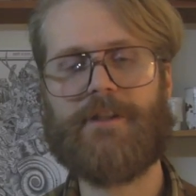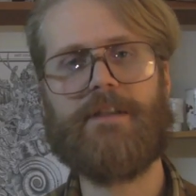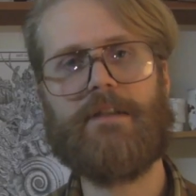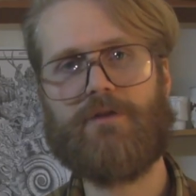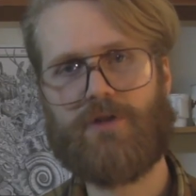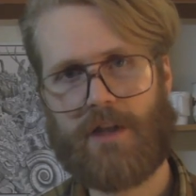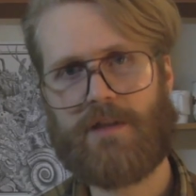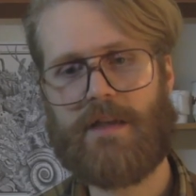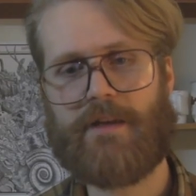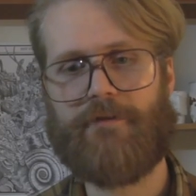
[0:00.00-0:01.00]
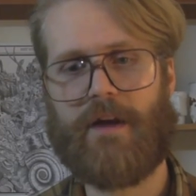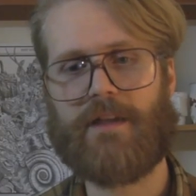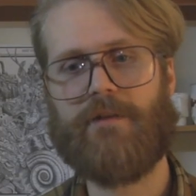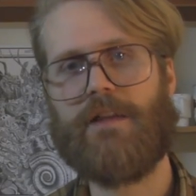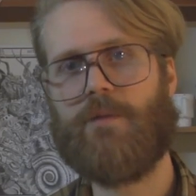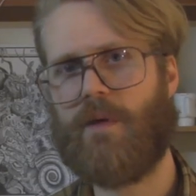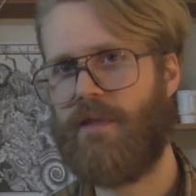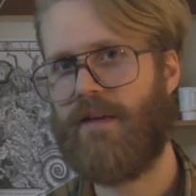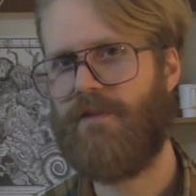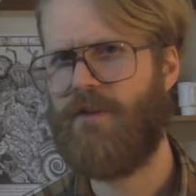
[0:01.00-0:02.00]
to deal justly and effectively with
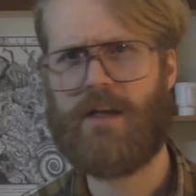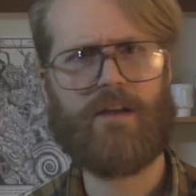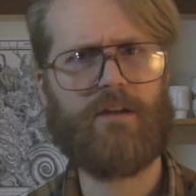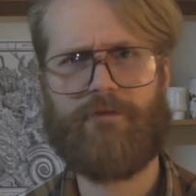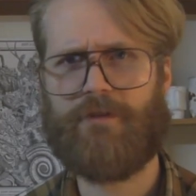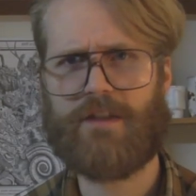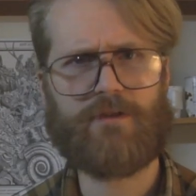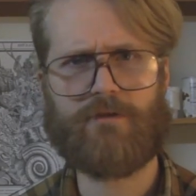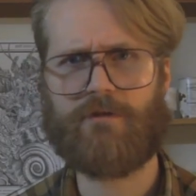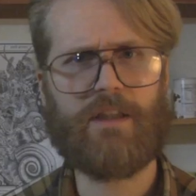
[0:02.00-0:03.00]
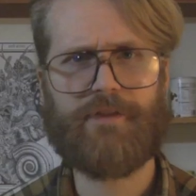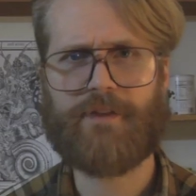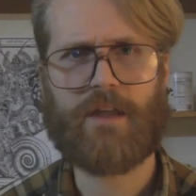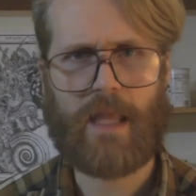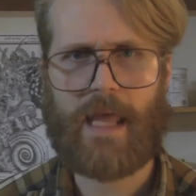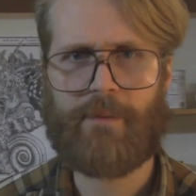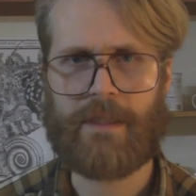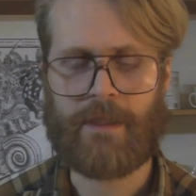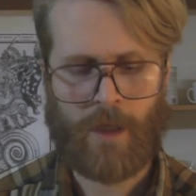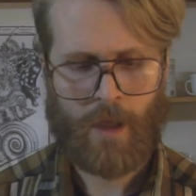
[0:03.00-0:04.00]
the fake fiscal cliff
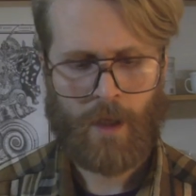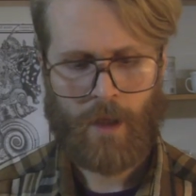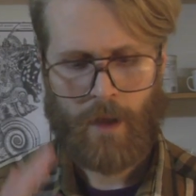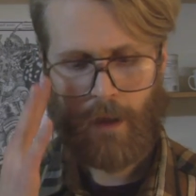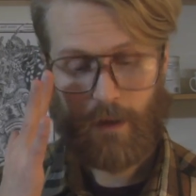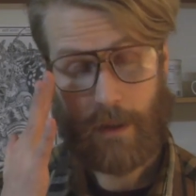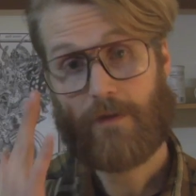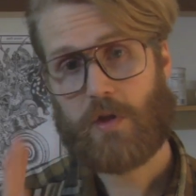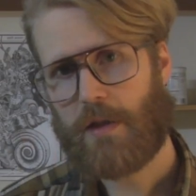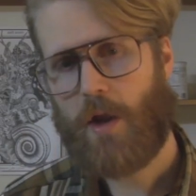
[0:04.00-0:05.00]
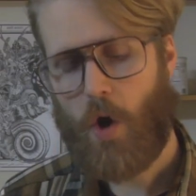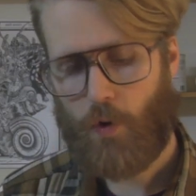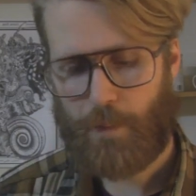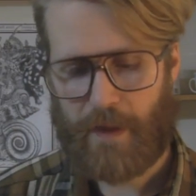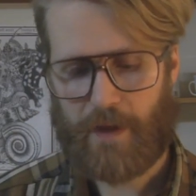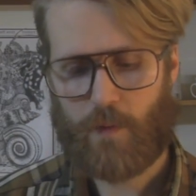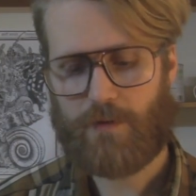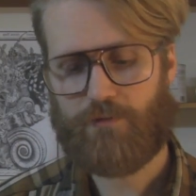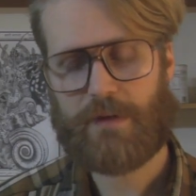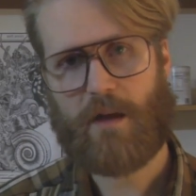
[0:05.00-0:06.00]
calamity leaves little hope that it
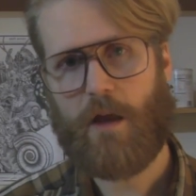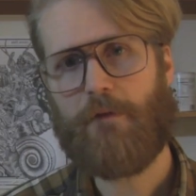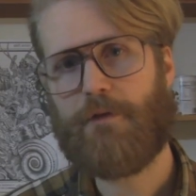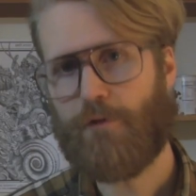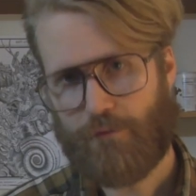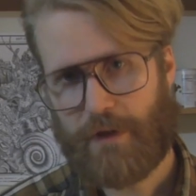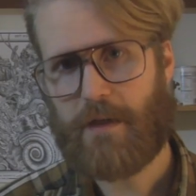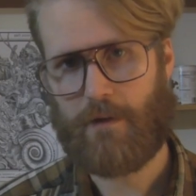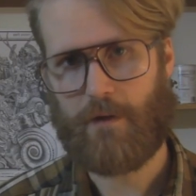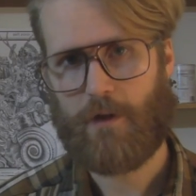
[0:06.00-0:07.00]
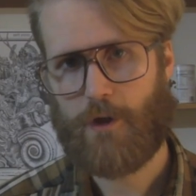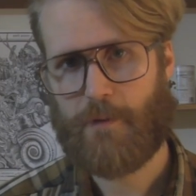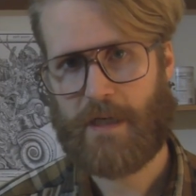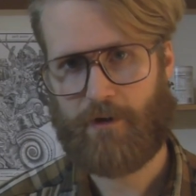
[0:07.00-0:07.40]
will resolve the real looming